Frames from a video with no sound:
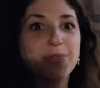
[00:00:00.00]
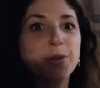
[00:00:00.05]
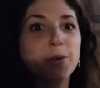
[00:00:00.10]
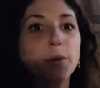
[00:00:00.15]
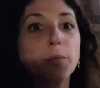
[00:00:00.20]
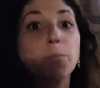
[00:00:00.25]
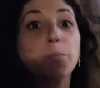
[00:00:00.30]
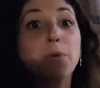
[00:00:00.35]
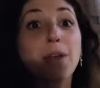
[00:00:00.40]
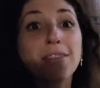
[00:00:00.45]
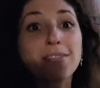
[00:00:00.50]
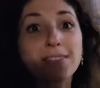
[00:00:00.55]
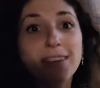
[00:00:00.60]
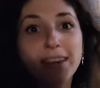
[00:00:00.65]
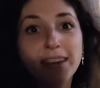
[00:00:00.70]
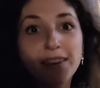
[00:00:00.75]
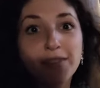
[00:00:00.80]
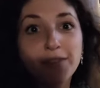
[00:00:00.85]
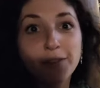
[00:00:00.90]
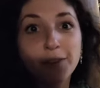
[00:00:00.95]
There were
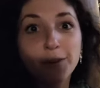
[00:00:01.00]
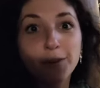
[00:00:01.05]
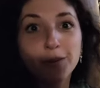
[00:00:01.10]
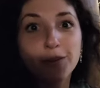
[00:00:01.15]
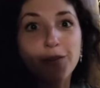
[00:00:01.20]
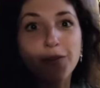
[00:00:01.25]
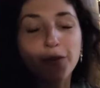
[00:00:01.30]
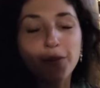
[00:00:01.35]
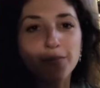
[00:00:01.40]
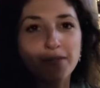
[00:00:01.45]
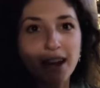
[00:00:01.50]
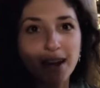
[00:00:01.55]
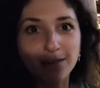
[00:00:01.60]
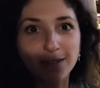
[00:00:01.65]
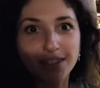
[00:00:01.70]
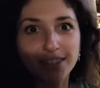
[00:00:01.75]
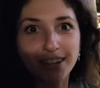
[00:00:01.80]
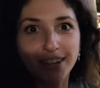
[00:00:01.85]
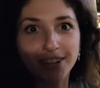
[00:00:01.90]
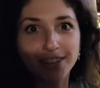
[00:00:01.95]
breathtaking views from
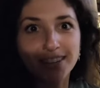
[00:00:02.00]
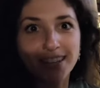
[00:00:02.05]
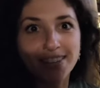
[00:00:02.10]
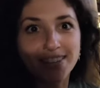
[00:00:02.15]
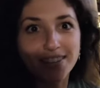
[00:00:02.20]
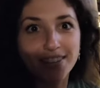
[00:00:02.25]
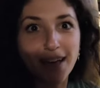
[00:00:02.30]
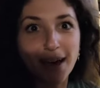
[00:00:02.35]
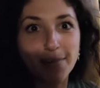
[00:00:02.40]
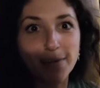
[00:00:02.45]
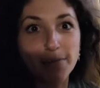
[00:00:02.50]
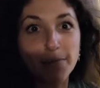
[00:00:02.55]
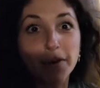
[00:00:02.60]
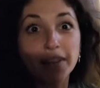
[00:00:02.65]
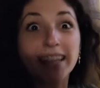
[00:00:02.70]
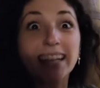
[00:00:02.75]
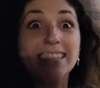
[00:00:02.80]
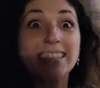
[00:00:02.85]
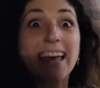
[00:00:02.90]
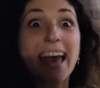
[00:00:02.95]
downstairs in the lobby,
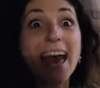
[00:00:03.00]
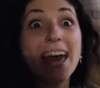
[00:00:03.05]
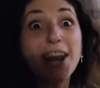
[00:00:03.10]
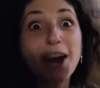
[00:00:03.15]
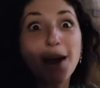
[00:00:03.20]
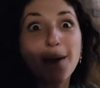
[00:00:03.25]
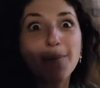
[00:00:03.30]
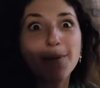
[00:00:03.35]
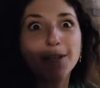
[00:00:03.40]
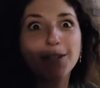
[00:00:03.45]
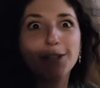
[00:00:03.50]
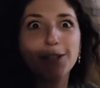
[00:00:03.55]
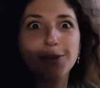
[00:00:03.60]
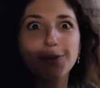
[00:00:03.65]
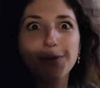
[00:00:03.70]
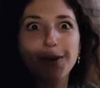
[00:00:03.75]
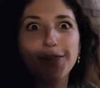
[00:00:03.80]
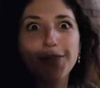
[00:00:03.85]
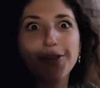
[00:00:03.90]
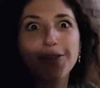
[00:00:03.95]
but let's head up
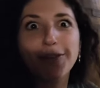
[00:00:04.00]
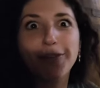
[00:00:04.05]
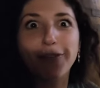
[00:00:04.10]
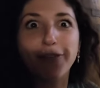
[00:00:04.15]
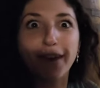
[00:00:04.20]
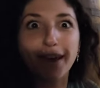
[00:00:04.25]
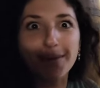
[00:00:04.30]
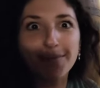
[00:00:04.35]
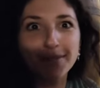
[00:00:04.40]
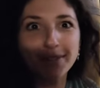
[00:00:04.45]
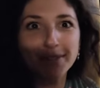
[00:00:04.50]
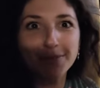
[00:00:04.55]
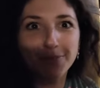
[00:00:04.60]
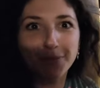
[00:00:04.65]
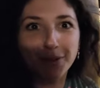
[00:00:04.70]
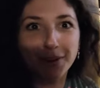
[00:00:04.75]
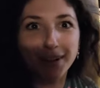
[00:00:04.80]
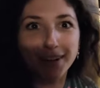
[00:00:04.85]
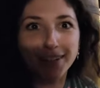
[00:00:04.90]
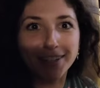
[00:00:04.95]
to the famous
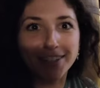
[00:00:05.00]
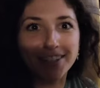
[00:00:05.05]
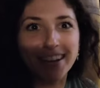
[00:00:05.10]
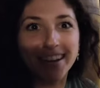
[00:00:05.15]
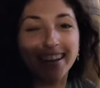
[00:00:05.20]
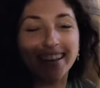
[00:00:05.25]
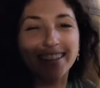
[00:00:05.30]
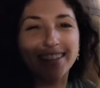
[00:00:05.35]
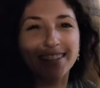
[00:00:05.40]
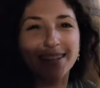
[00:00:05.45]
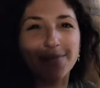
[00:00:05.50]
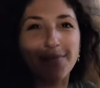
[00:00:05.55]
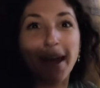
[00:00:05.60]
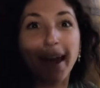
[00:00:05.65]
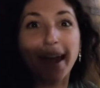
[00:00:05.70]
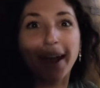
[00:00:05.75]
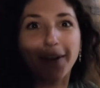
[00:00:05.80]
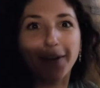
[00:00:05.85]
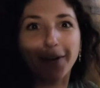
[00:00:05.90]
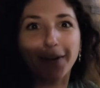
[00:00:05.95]
bridge and get some
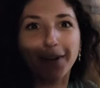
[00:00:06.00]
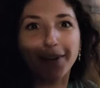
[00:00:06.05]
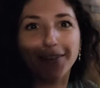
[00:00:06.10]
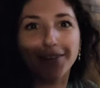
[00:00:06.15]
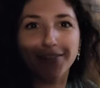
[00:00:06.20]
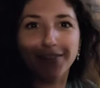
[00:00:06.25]
aerial